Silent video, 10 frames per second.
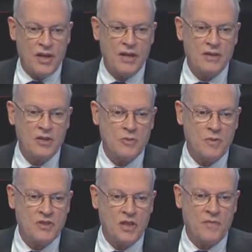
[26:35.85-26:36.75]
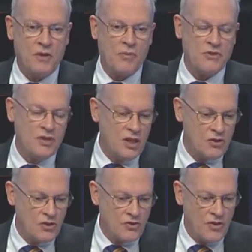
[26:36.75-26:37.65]
and the specific
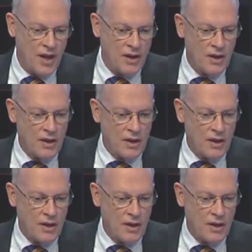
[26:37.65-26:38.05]
procedures that